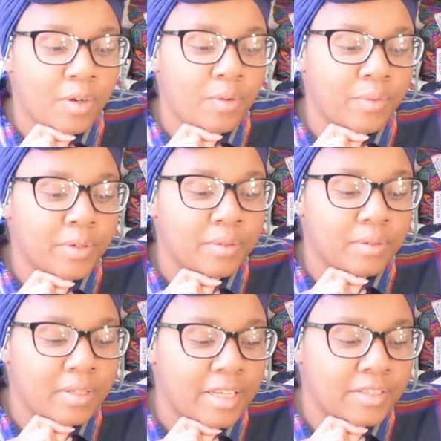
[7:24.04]
over
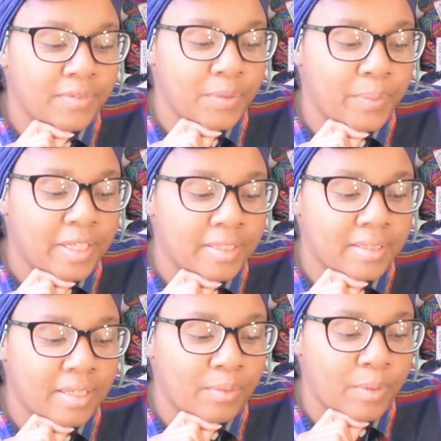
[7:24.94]
the next few
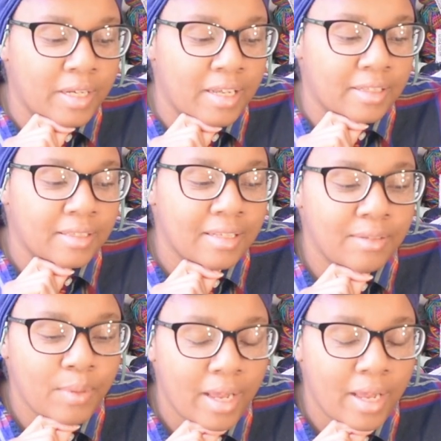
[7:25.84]
weeks and whatnot because I,